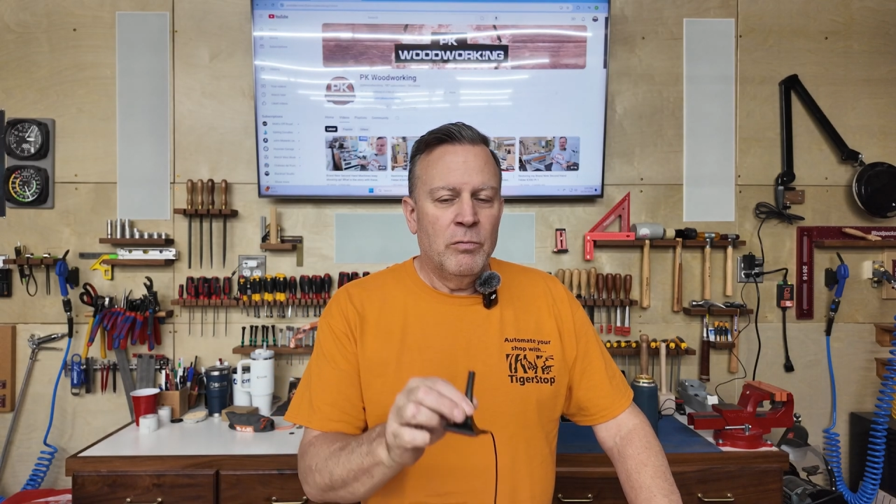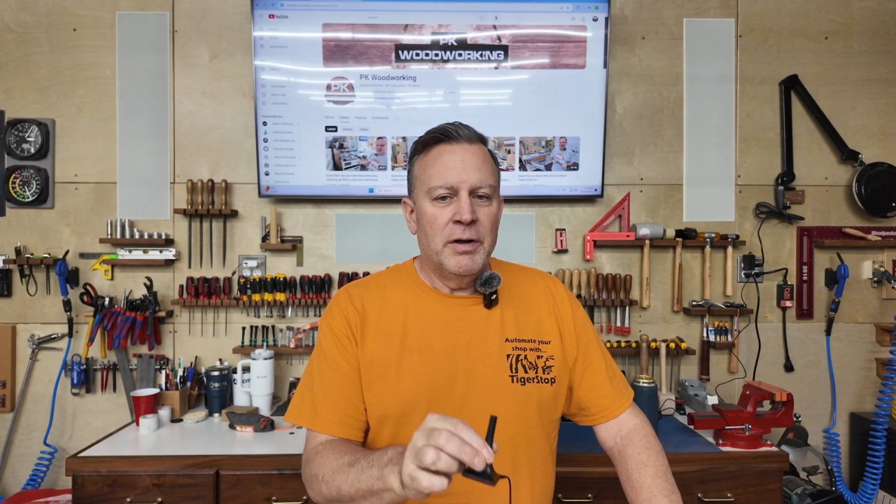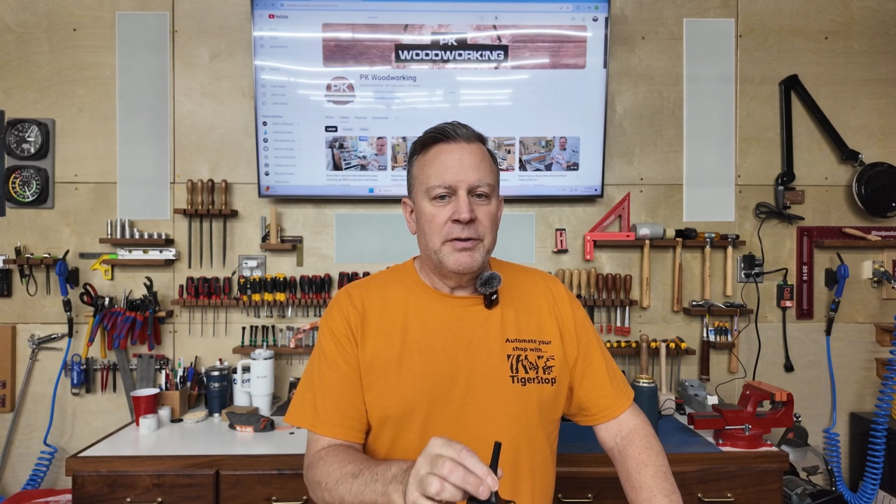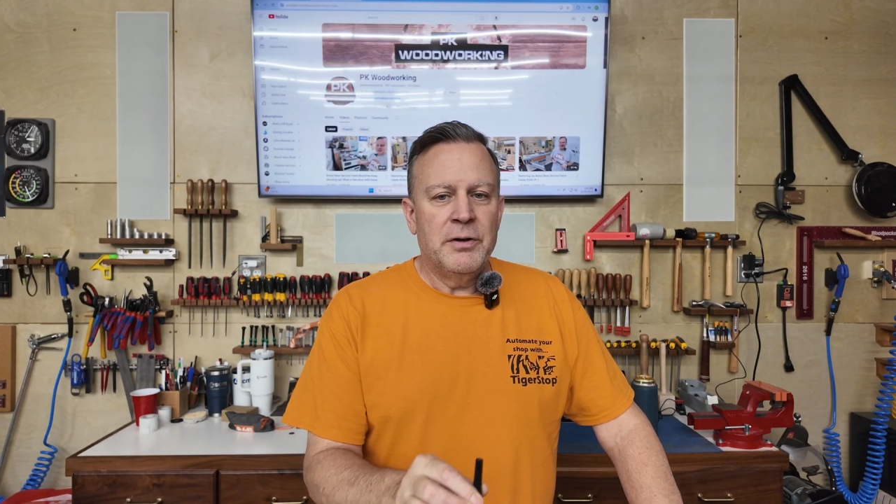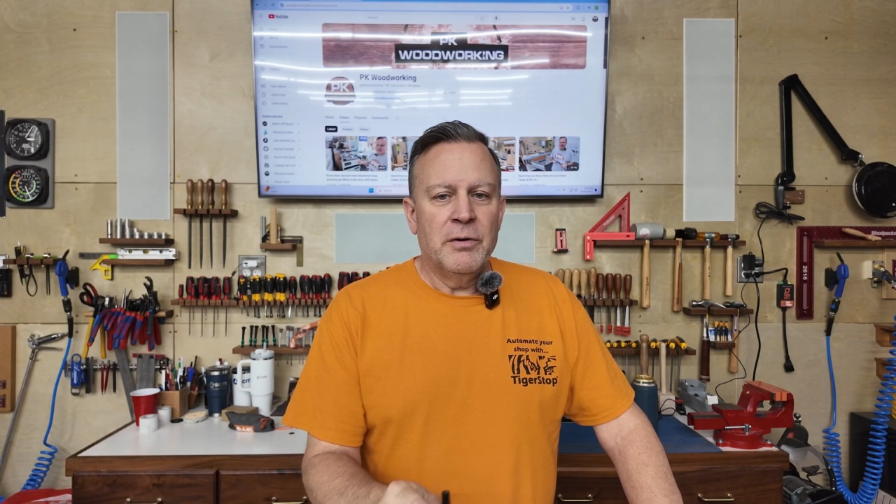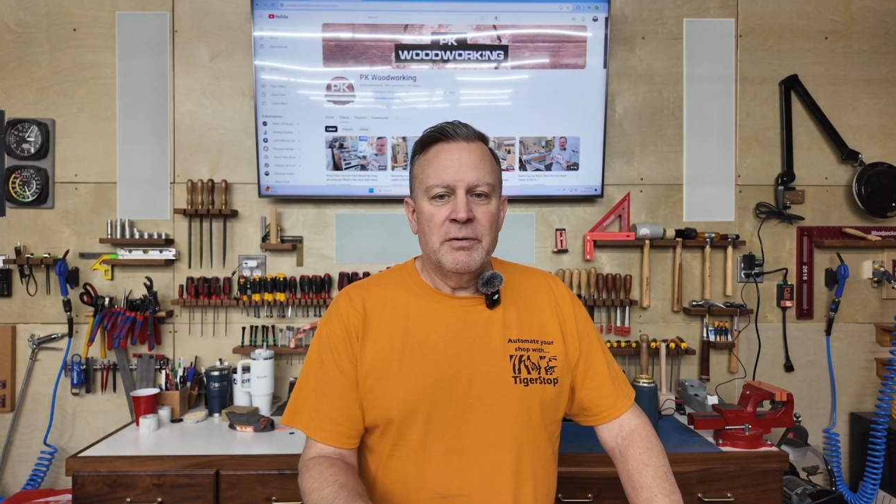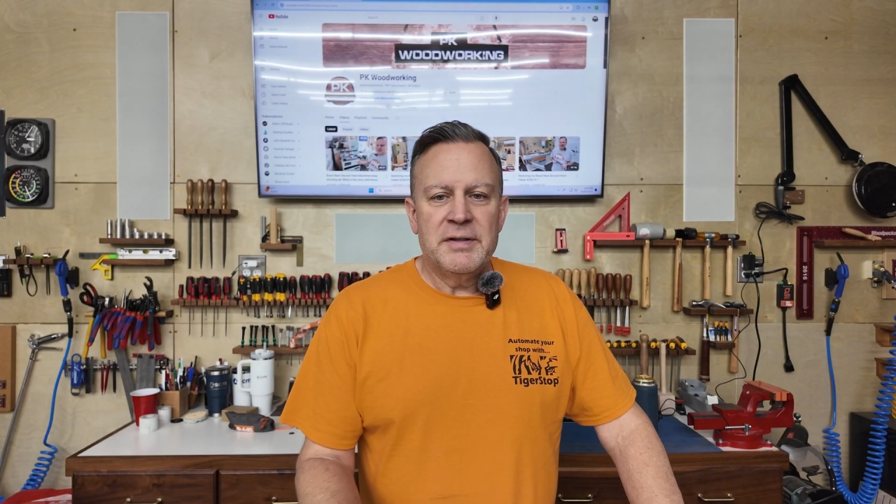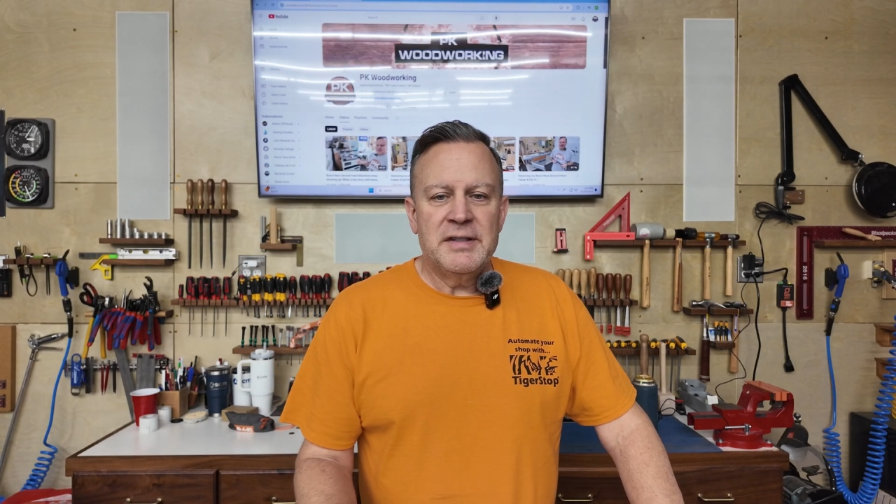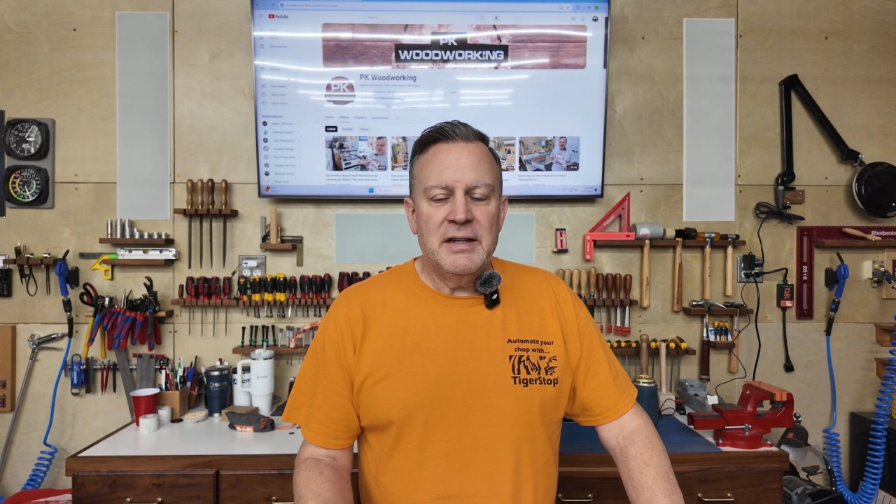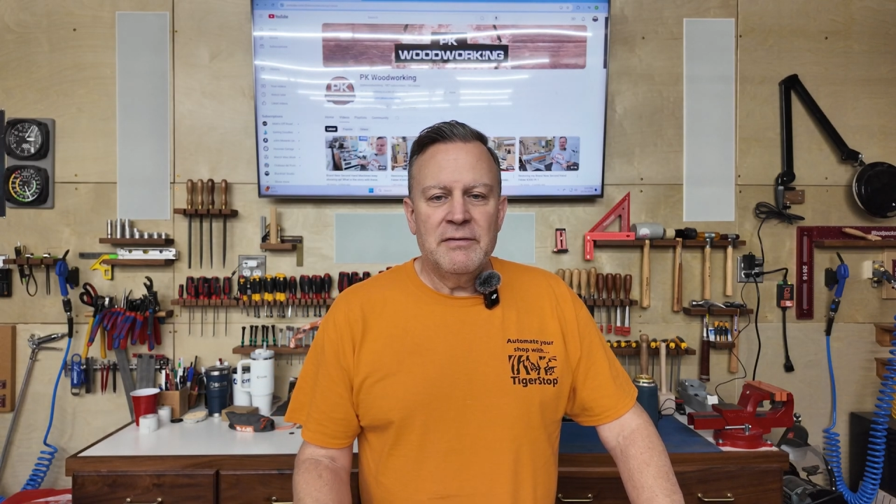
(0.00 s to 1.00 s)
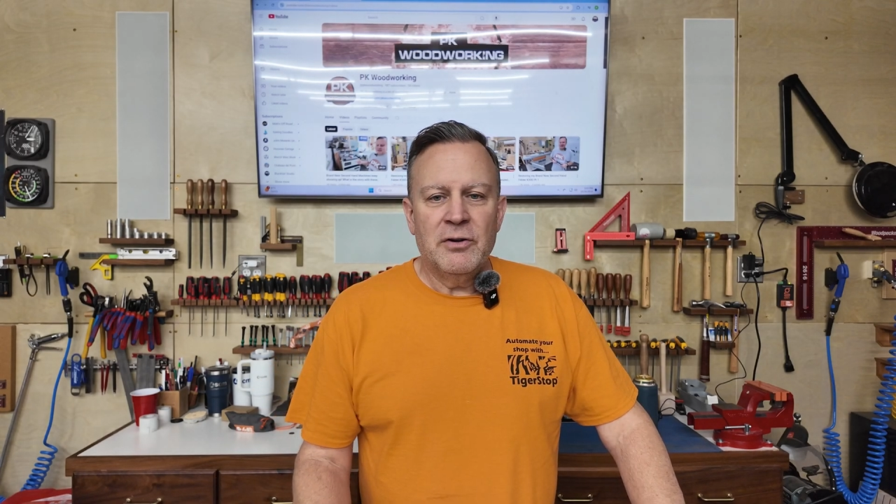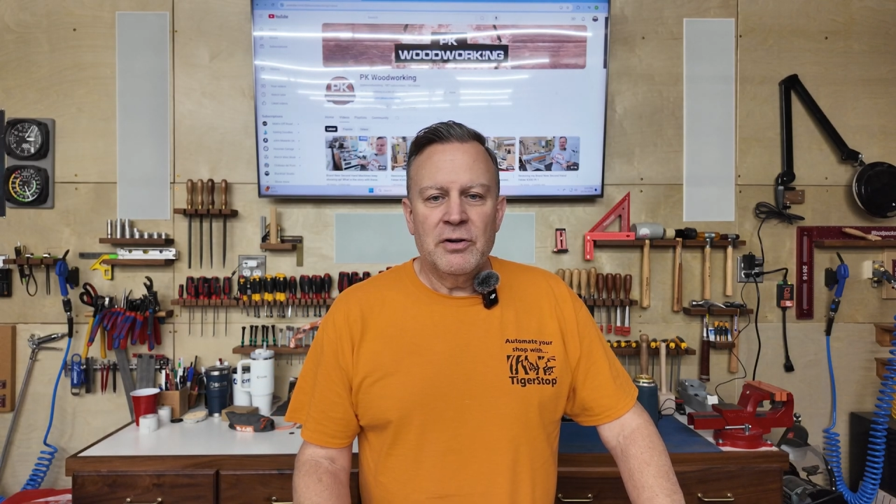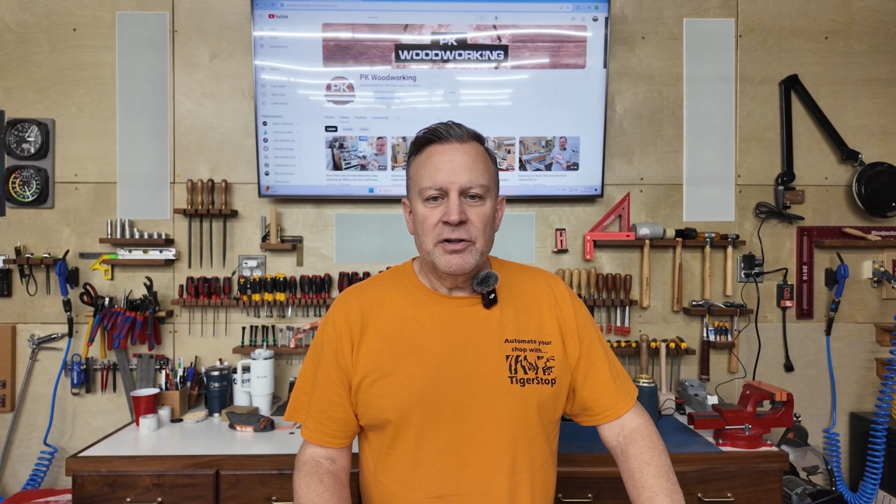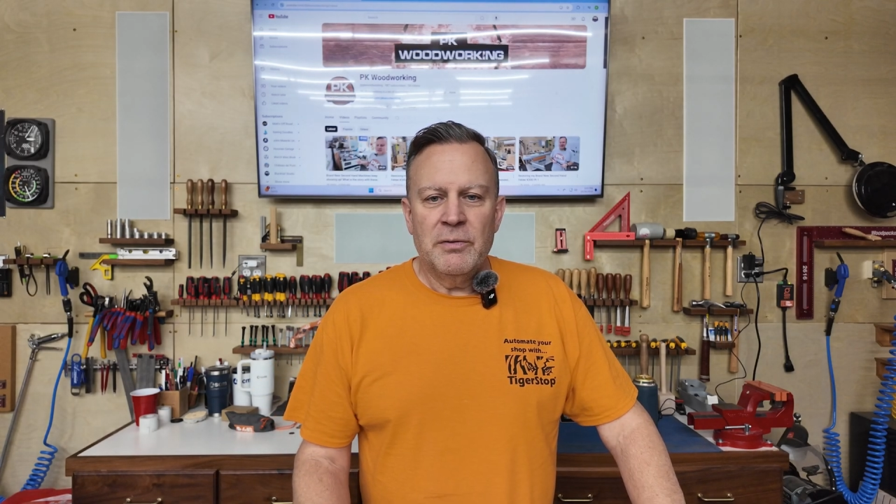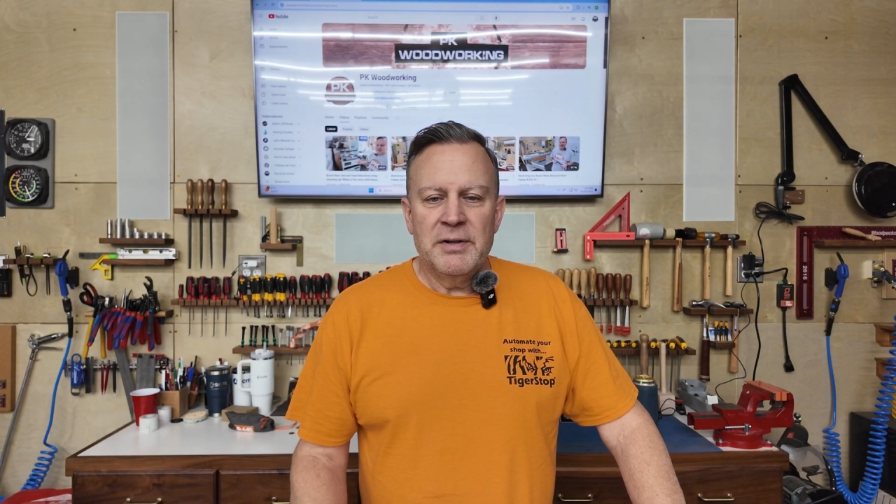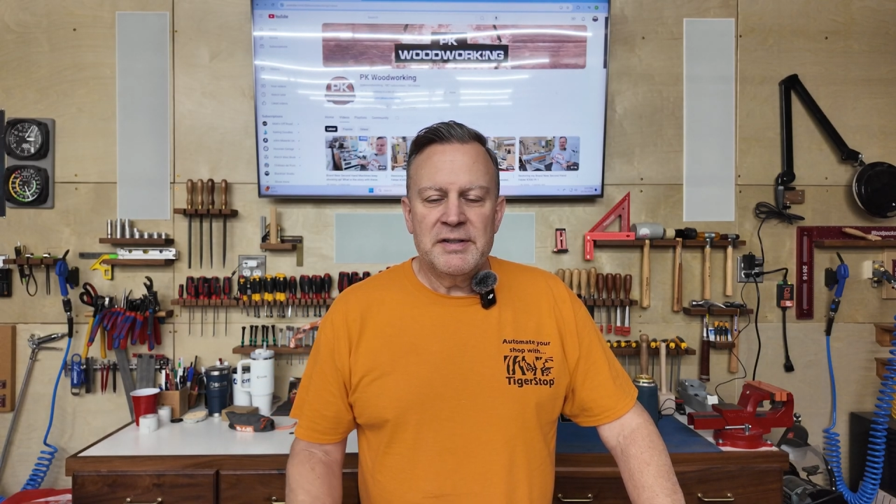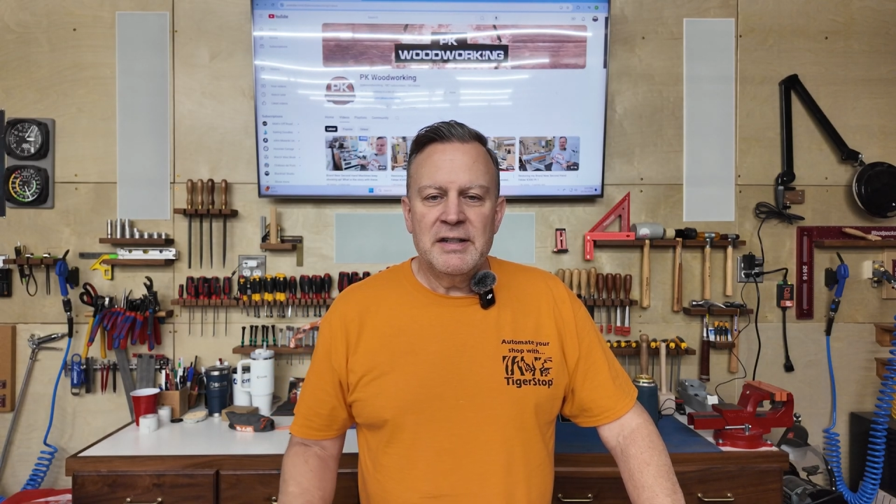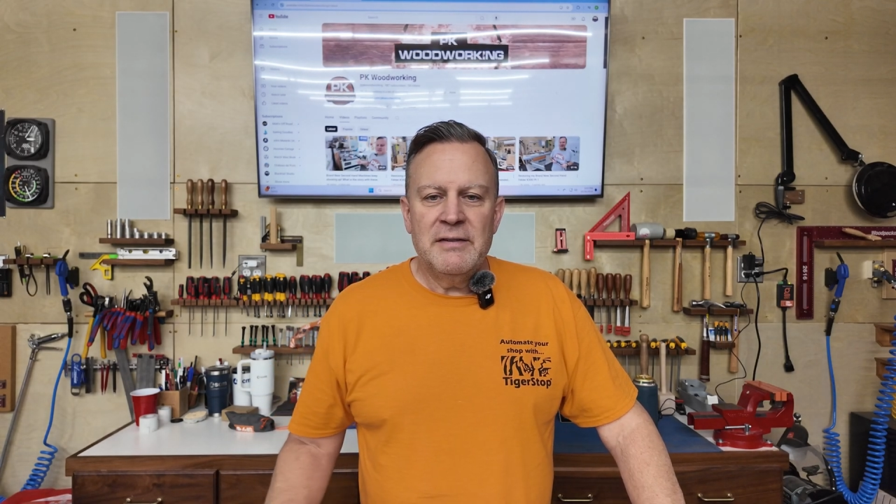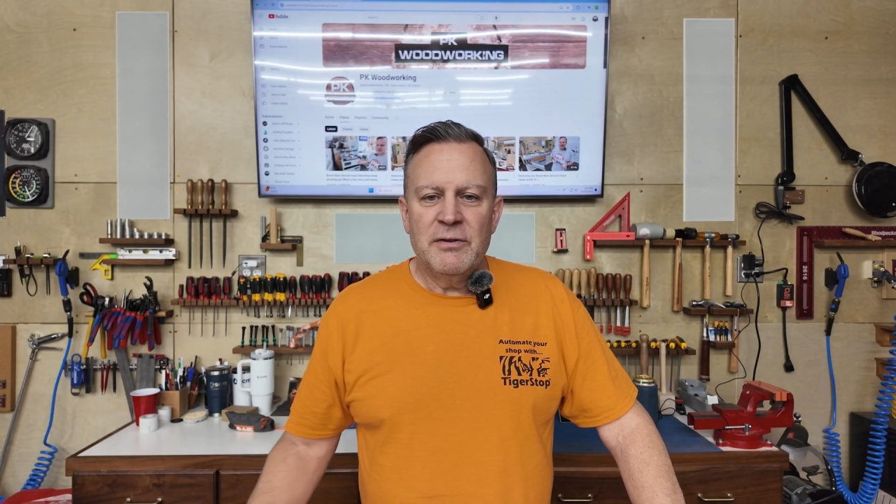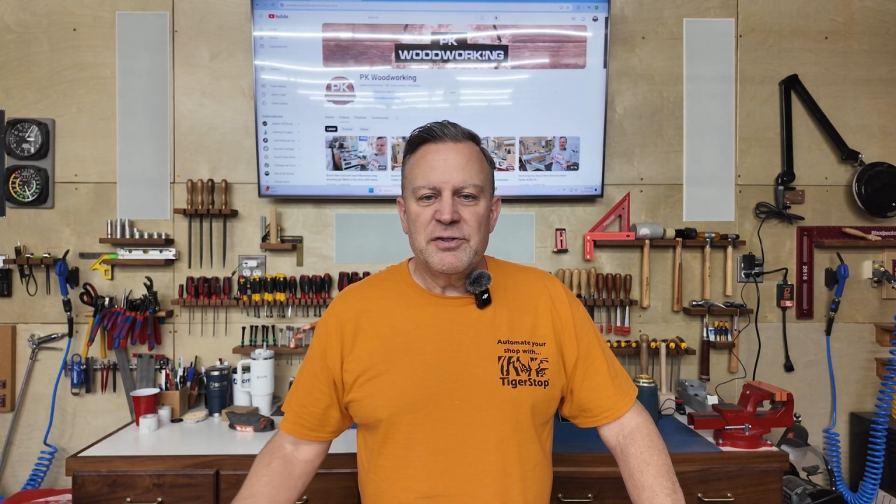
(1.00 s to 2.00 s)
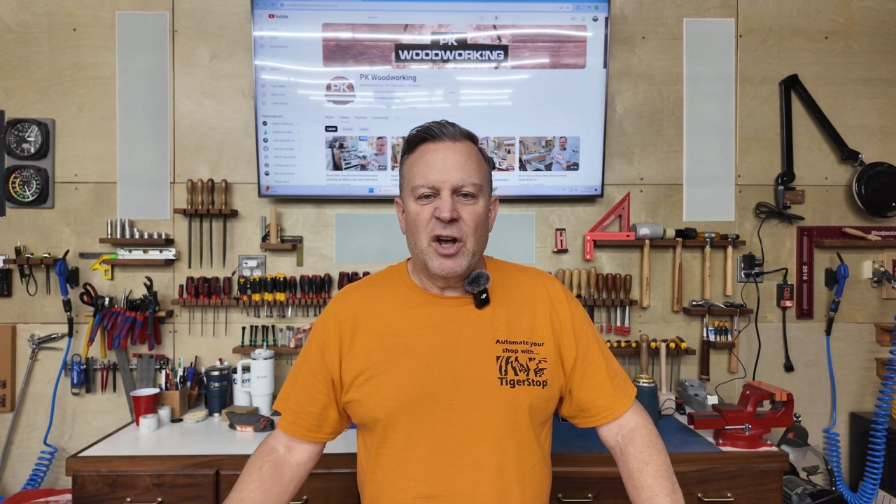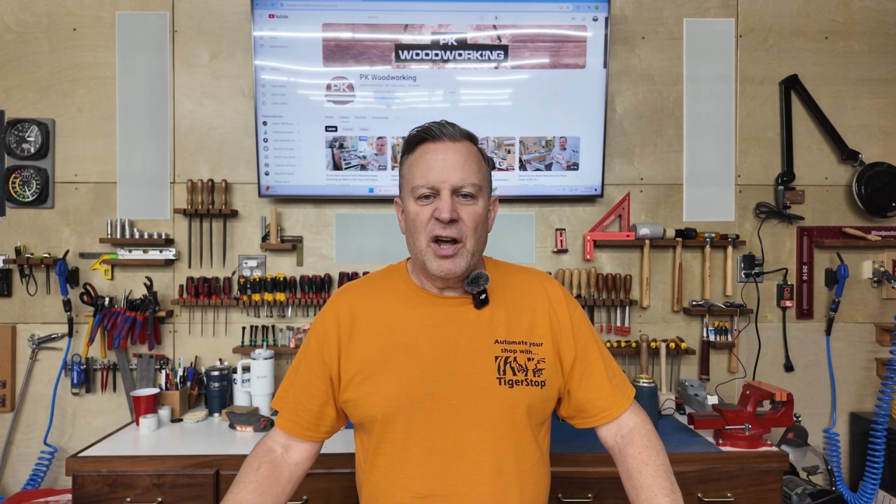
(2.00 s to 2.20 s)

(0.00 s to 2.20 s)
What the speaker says: with your receiver's